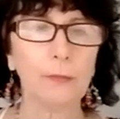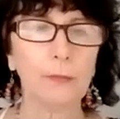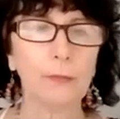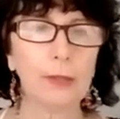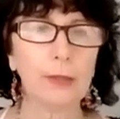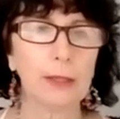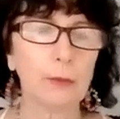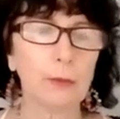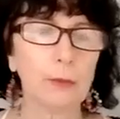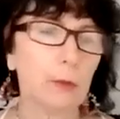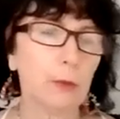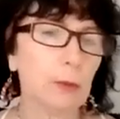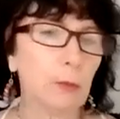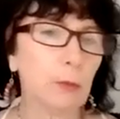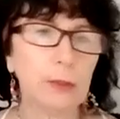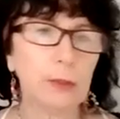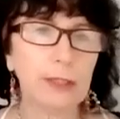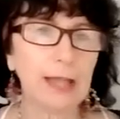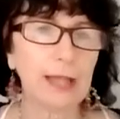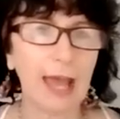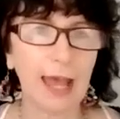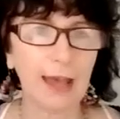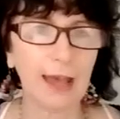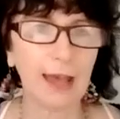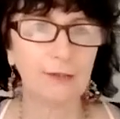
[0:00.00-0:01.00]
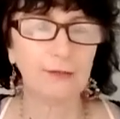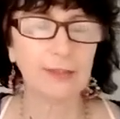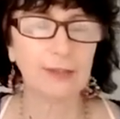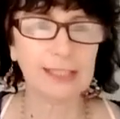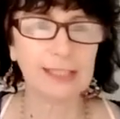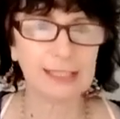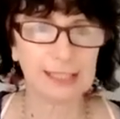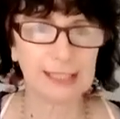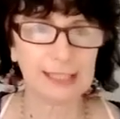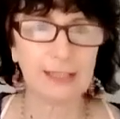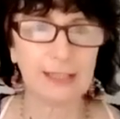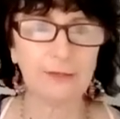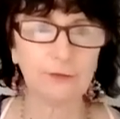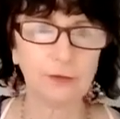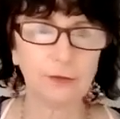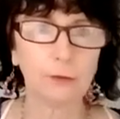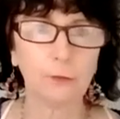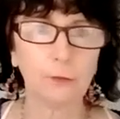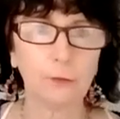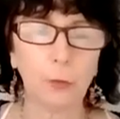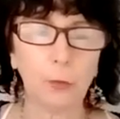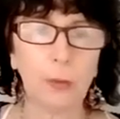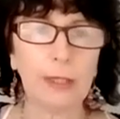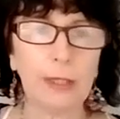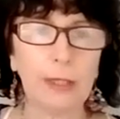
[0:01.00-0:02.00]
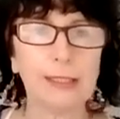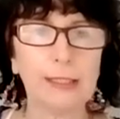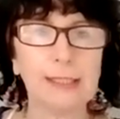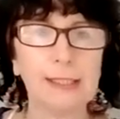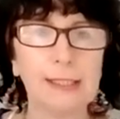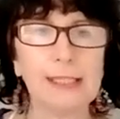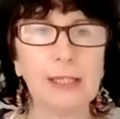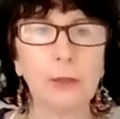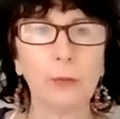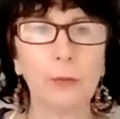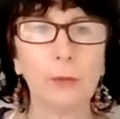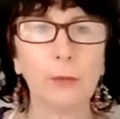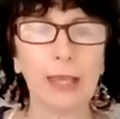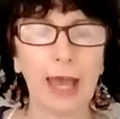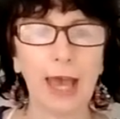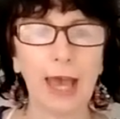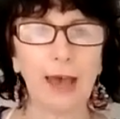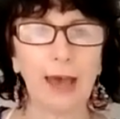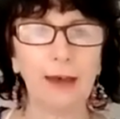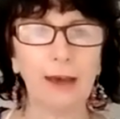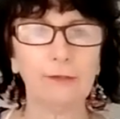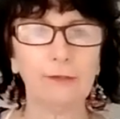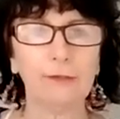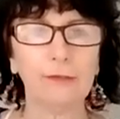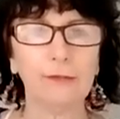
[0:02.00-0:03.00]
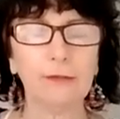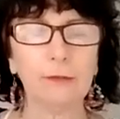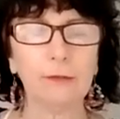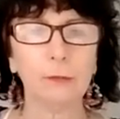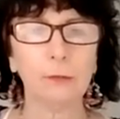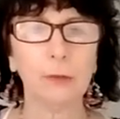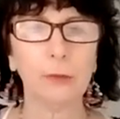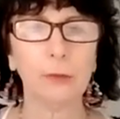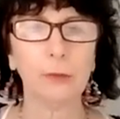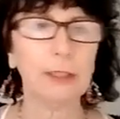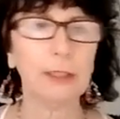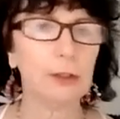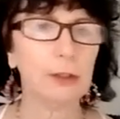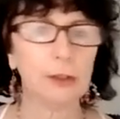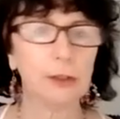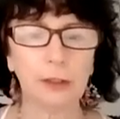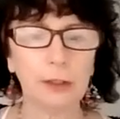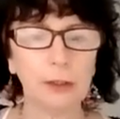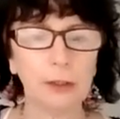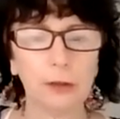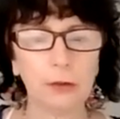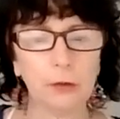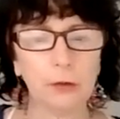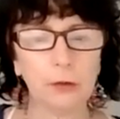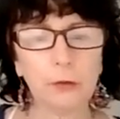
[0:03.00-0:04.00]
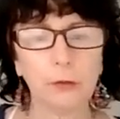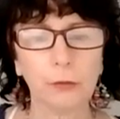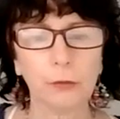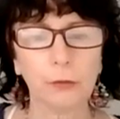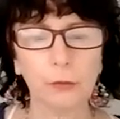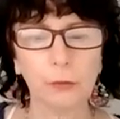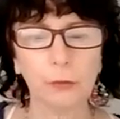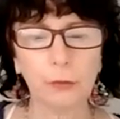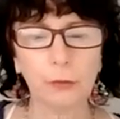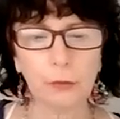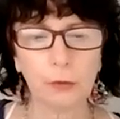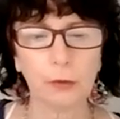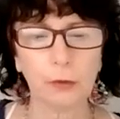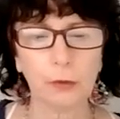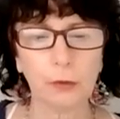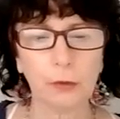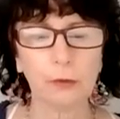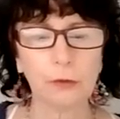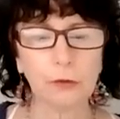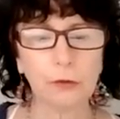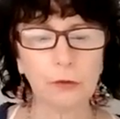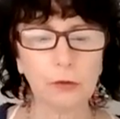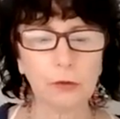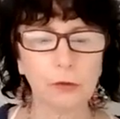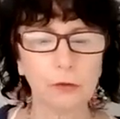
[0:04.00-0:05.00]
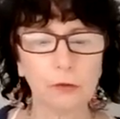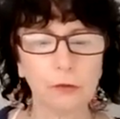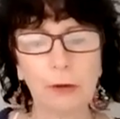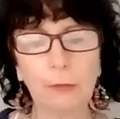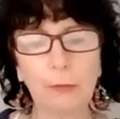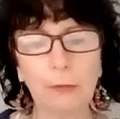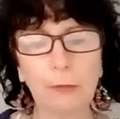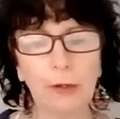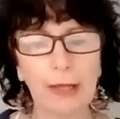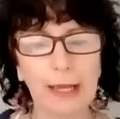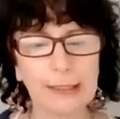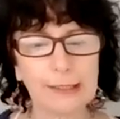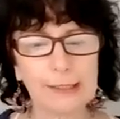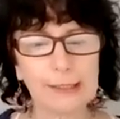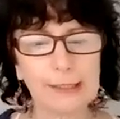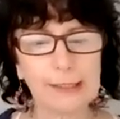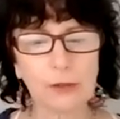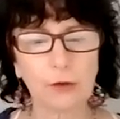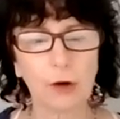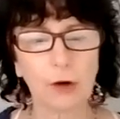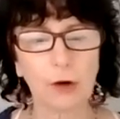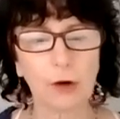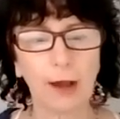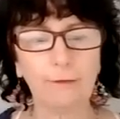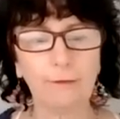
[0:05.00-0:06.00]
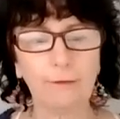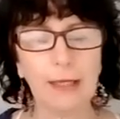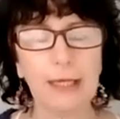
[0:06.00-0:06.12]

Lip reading: that we wouldn't have this gift of awareness that we have. We learn it through the trouble and strife.